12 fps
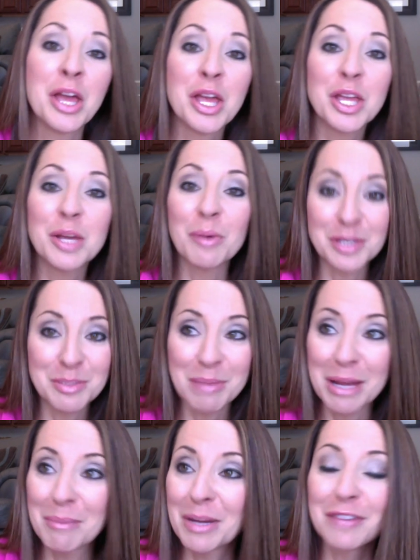You also make
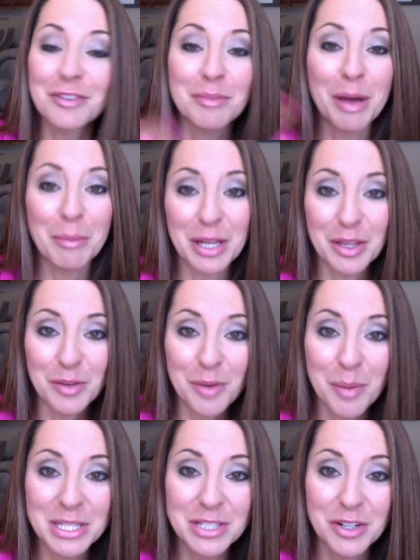money from helping other
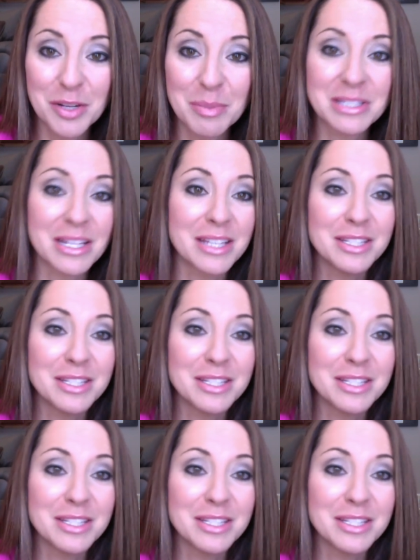women start a business.